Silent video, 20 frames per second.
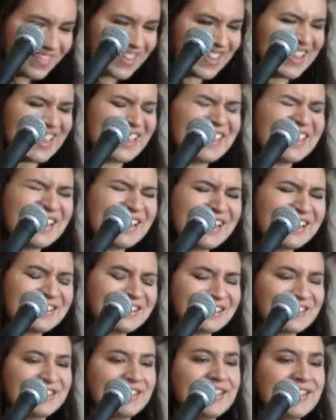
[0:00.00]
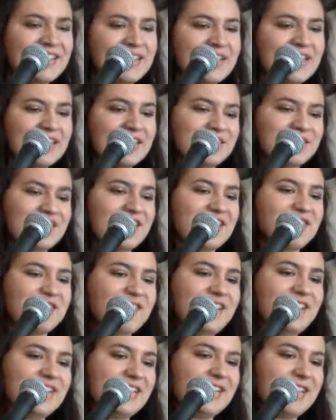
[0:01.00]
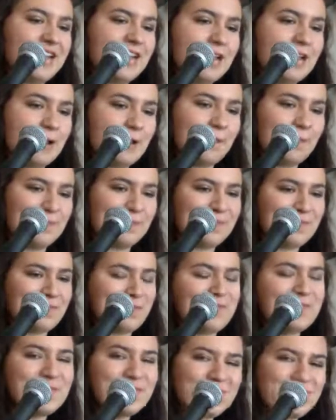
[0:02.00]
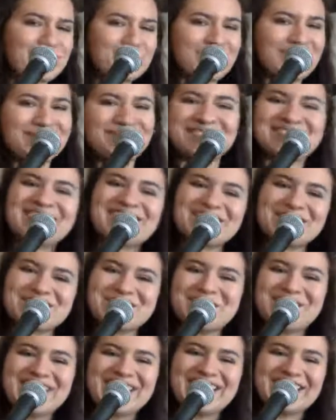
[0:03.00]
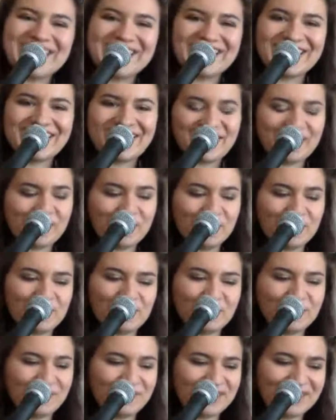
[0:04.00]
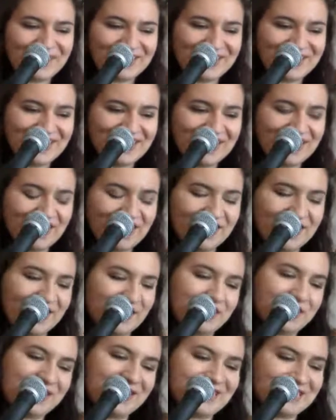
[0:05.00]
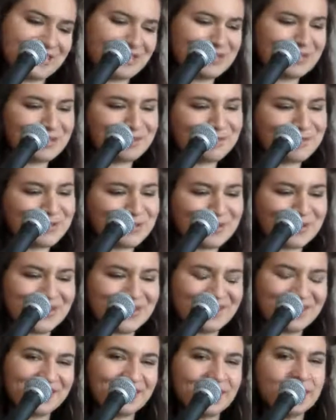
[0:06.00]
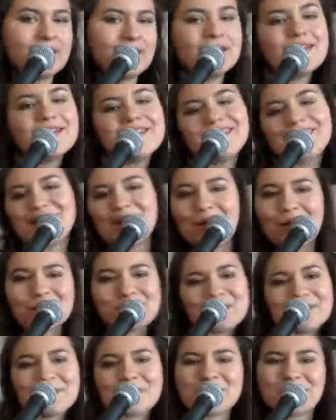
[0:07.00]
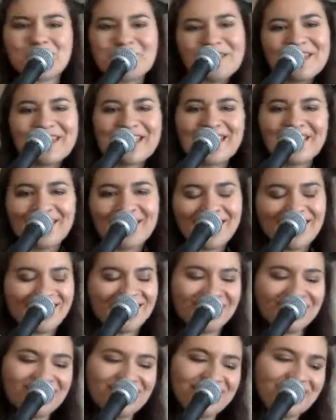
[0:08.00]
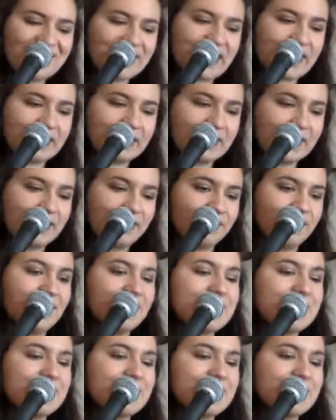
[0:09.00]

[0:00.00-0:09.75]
And then it's kind of funny. That was kind of the beginning of a relationship story or, a summer fling kind of love.